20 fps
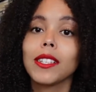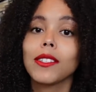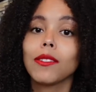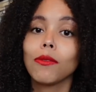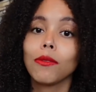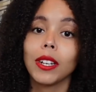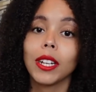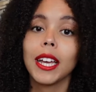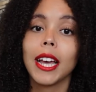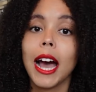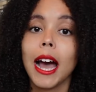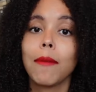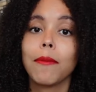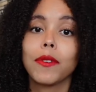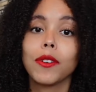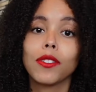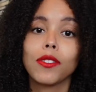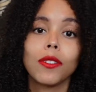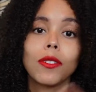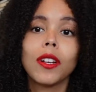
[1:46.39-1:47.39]
Sony
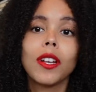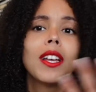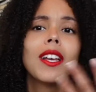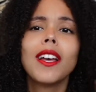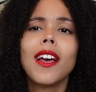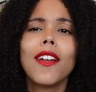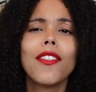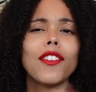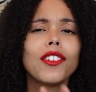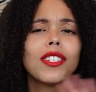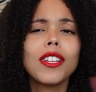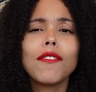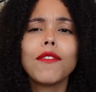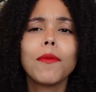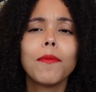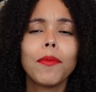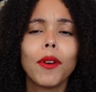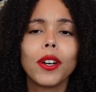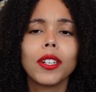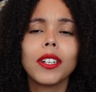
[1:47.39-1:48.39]
cameras, or there's
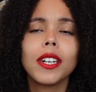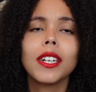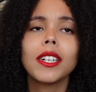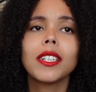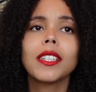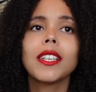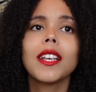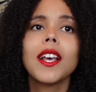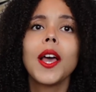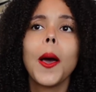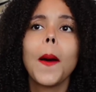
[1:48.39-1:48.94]
different products,